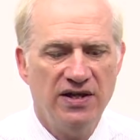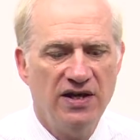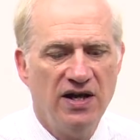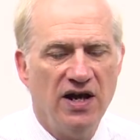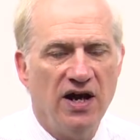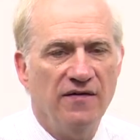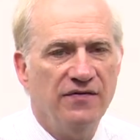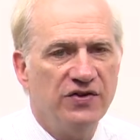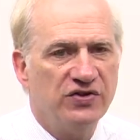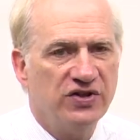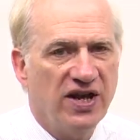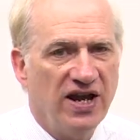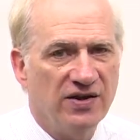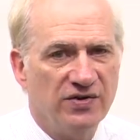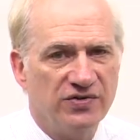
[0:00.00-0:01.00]
of the
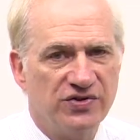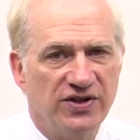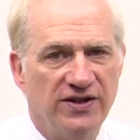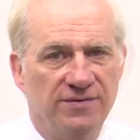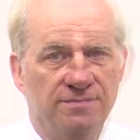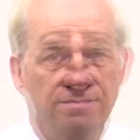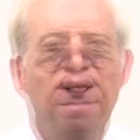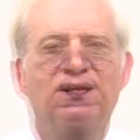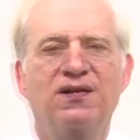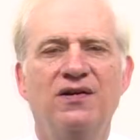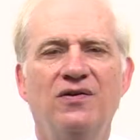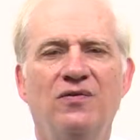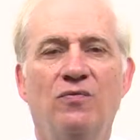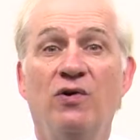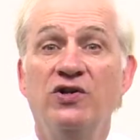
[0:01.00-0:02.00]
scales.
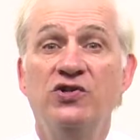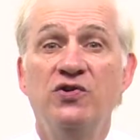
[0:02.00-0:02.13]
Once